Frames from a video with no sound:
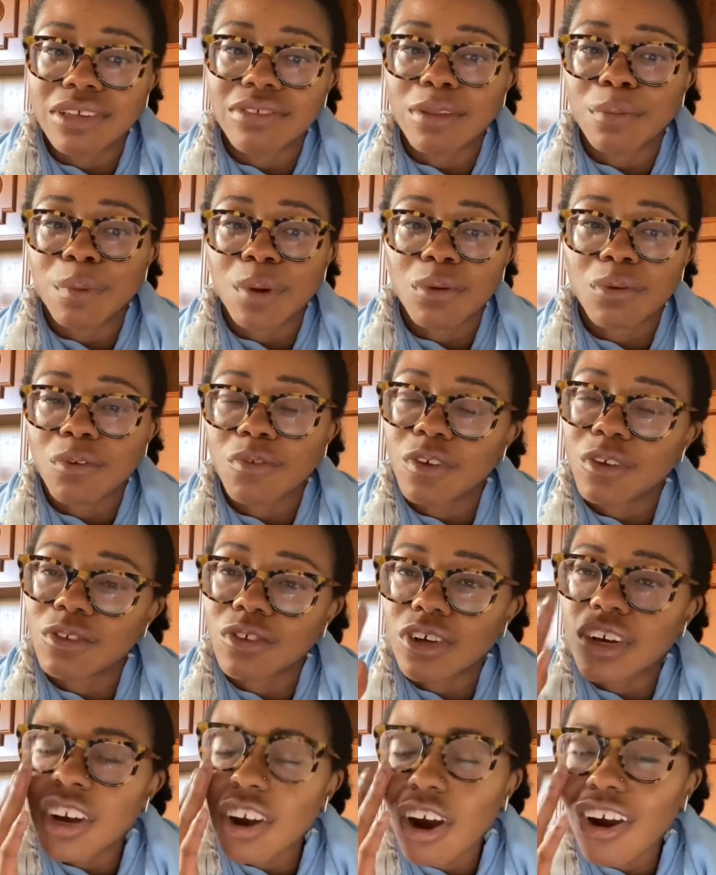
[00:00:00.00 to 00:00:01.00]
of the book reviews
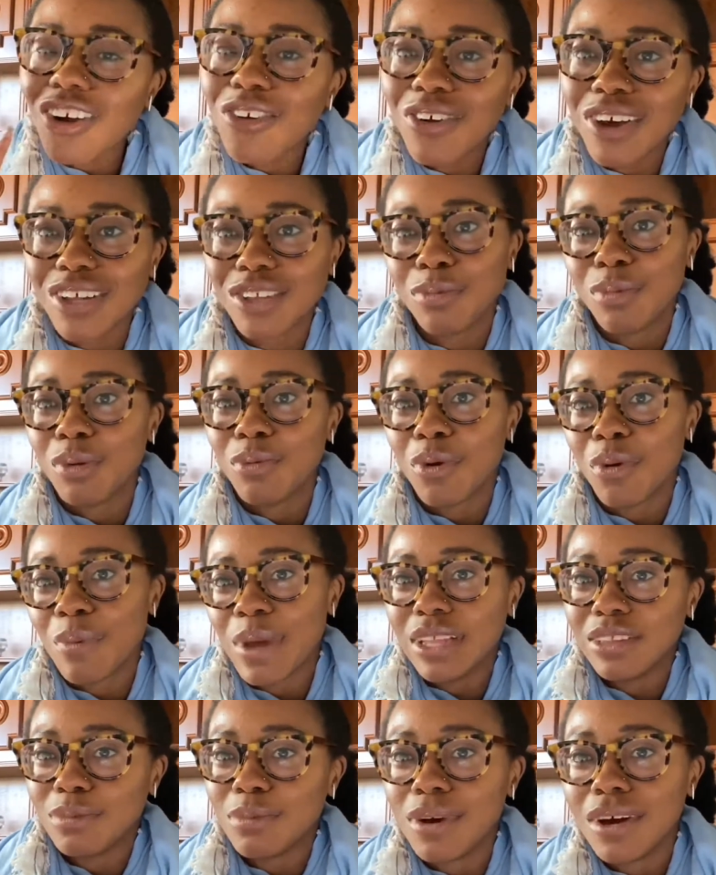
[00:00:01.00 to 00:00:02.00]
on here are going to be
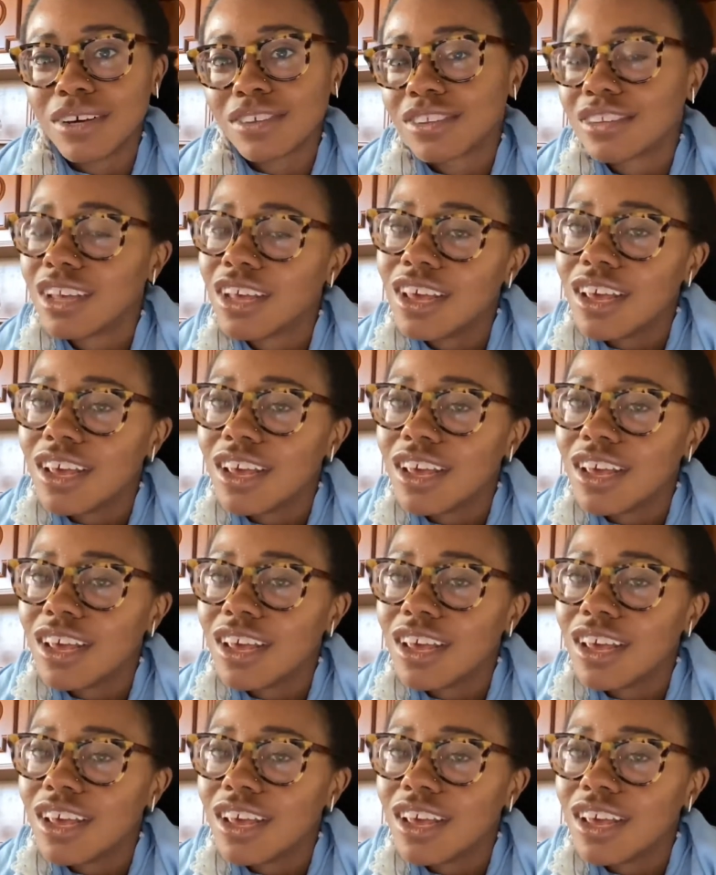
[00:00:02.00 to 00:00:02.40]
romance books.